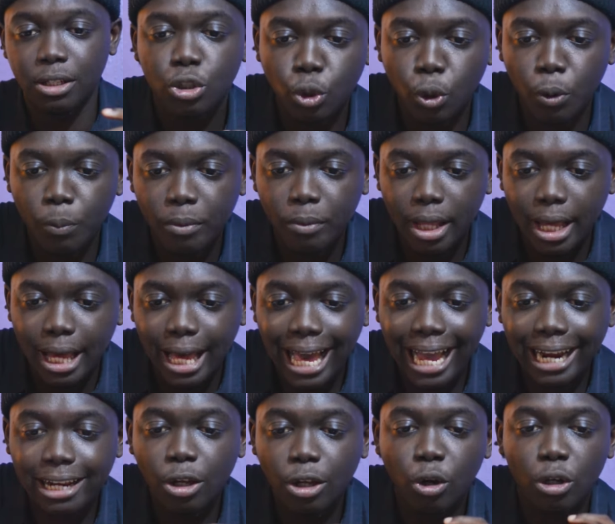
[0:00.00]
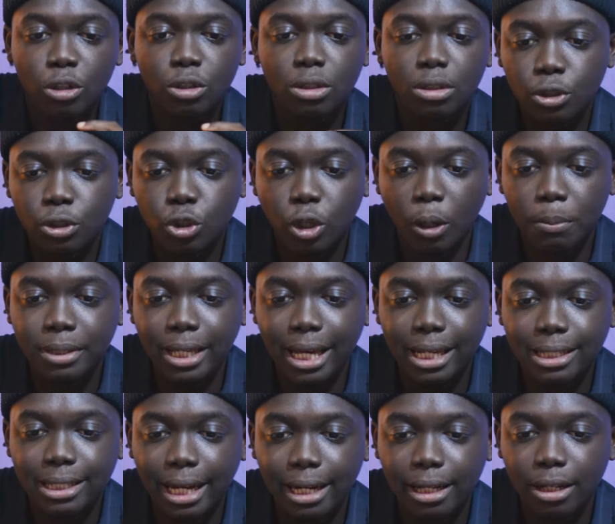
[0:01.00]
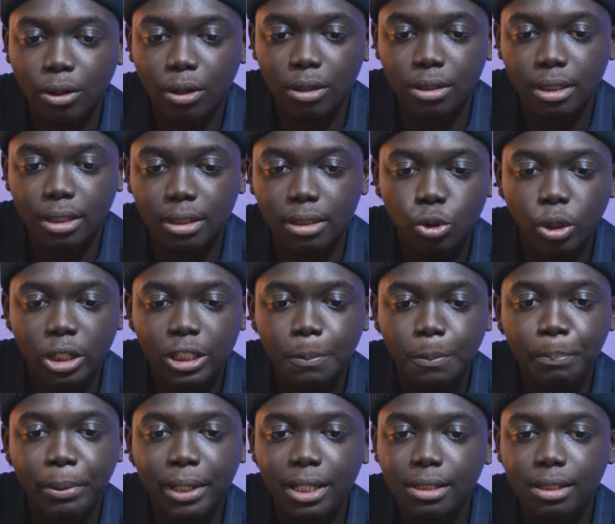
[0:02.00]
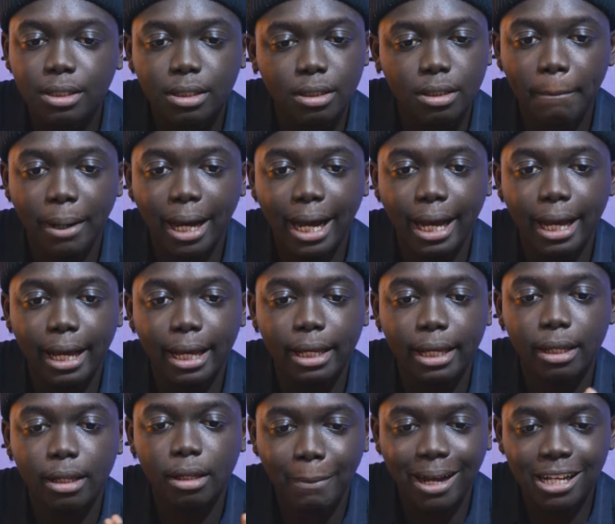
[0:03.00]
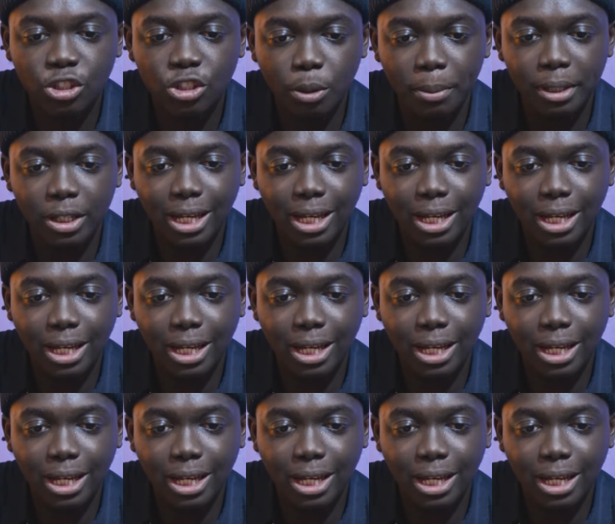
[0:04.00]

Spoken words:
So I click on subject, I click on it, so it picks my subject.